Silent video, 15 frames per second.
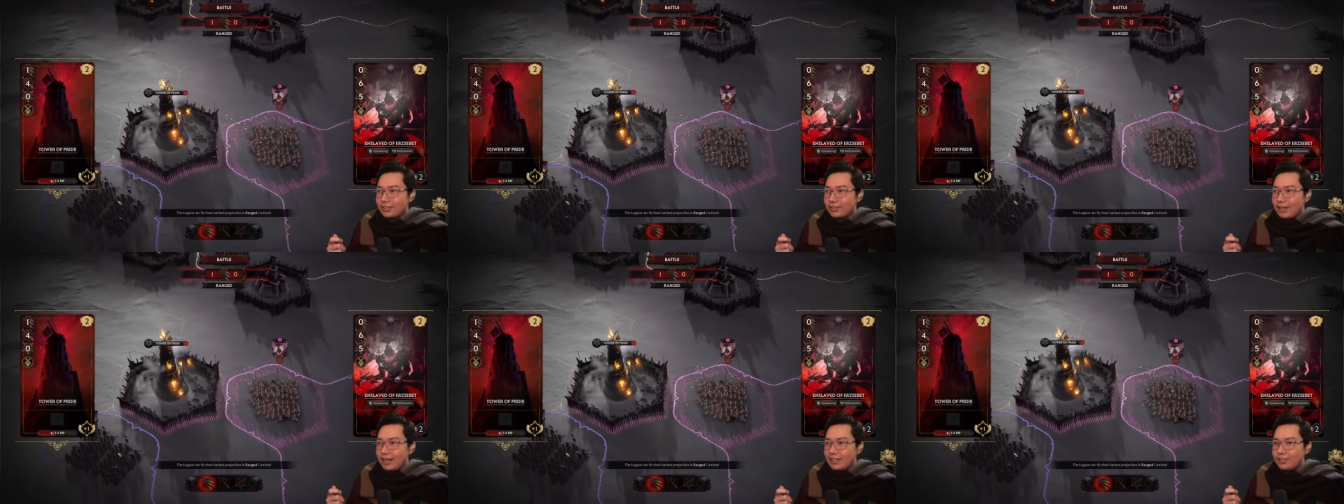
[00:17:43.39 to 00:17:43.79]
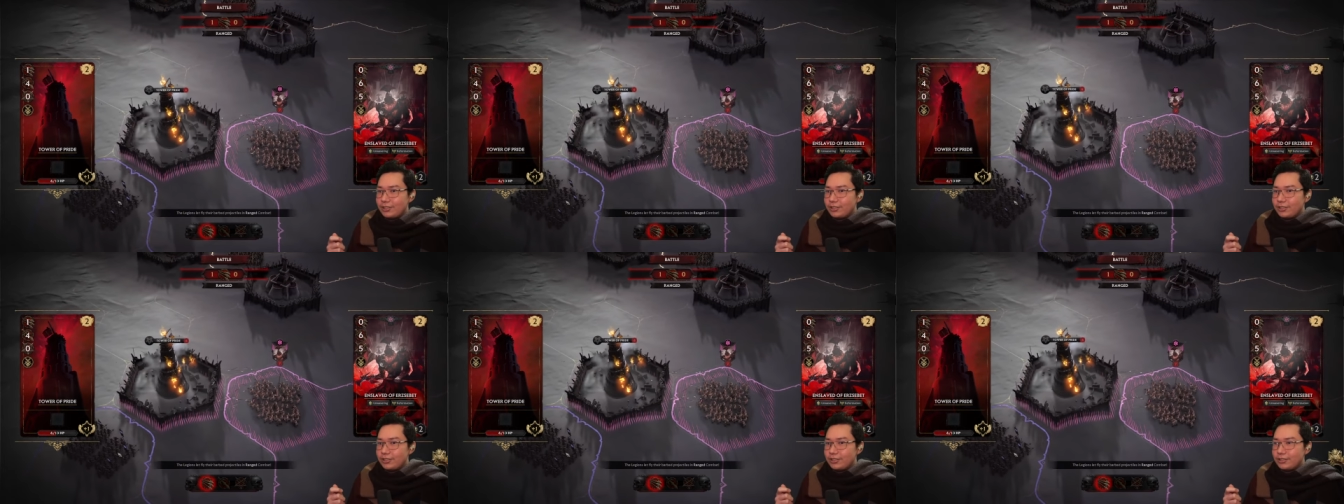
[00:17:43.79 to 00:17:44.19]
So I
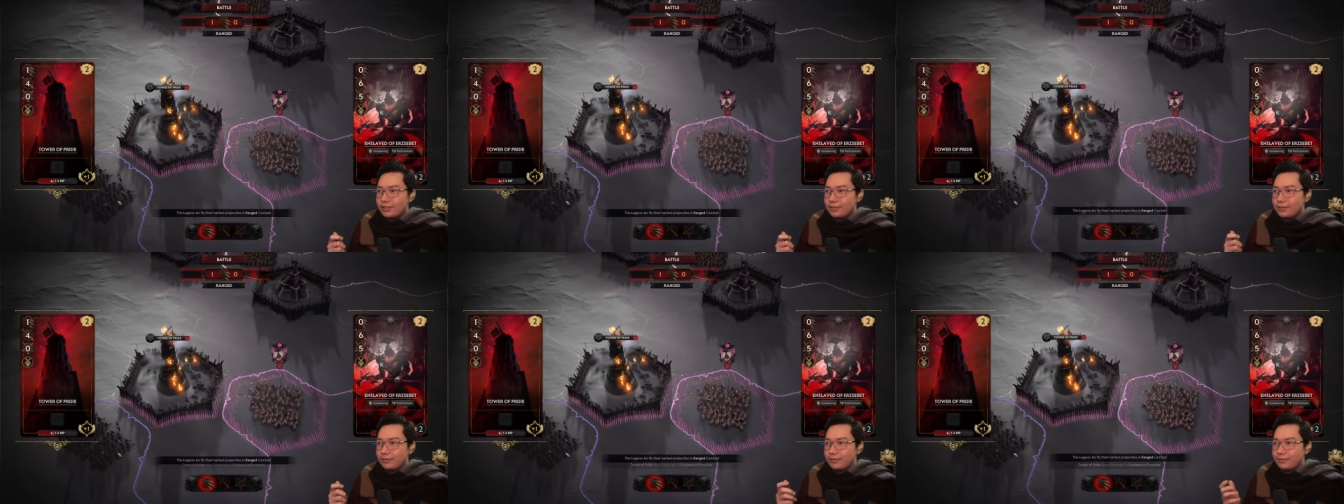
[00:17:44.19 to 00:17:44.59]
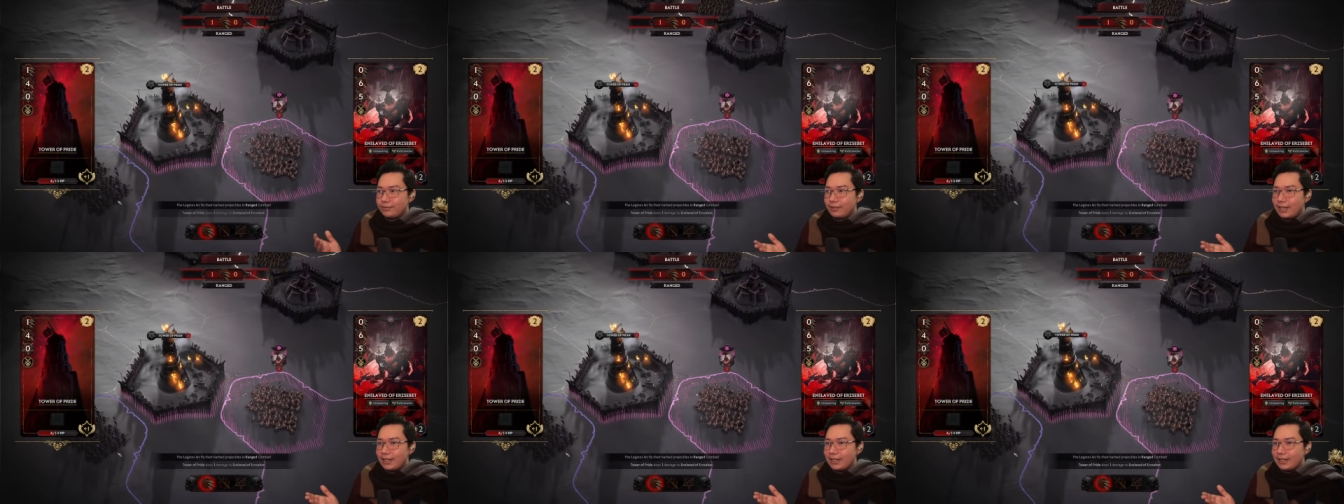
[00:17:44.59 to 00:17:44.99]
should do
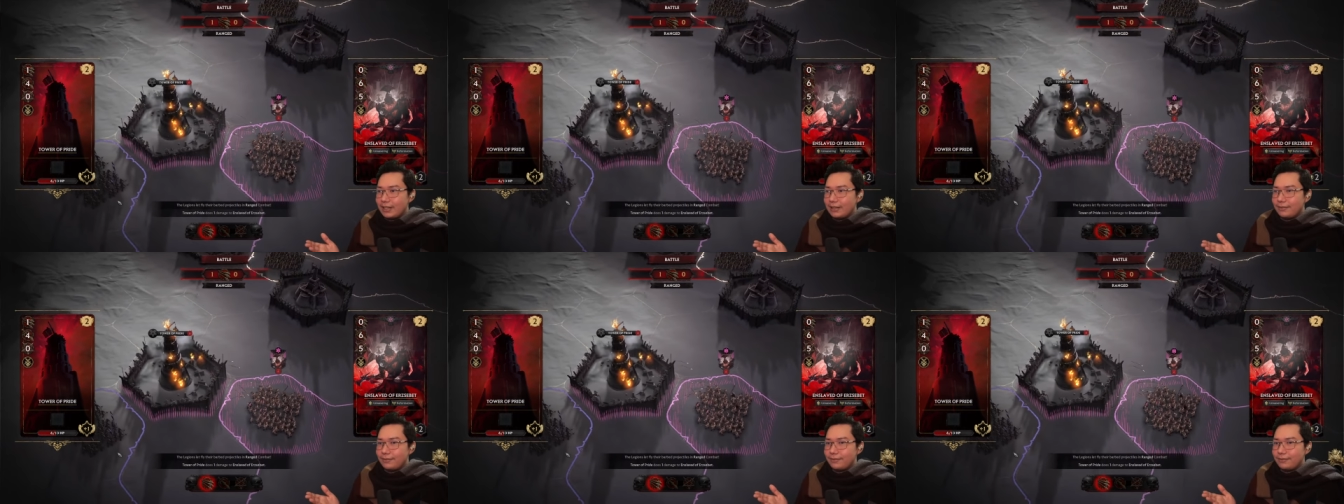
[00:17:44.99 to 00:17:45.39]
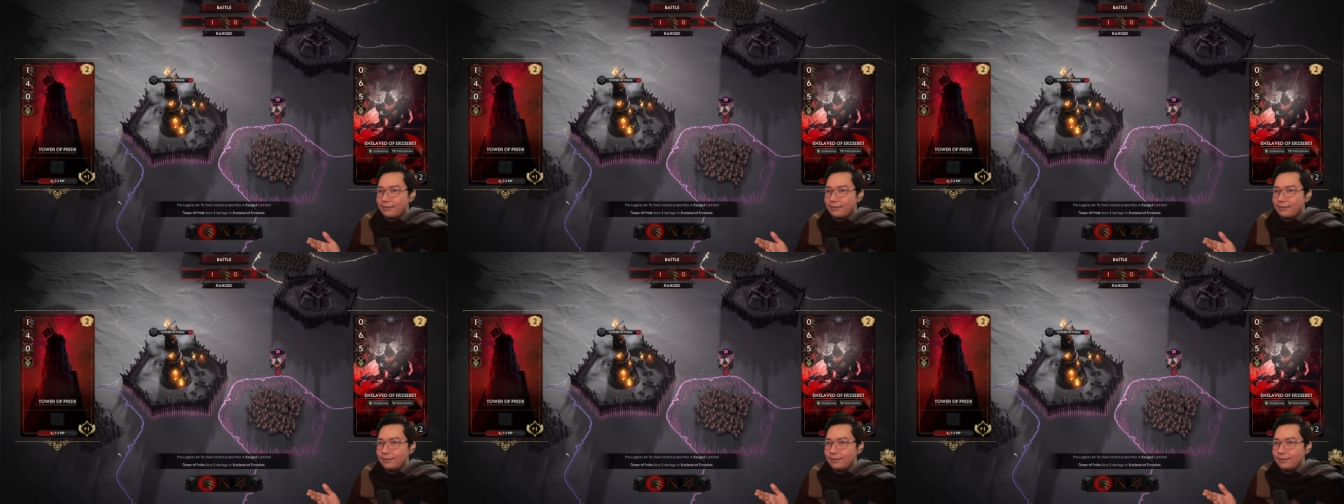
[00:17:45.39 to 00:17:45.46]
five,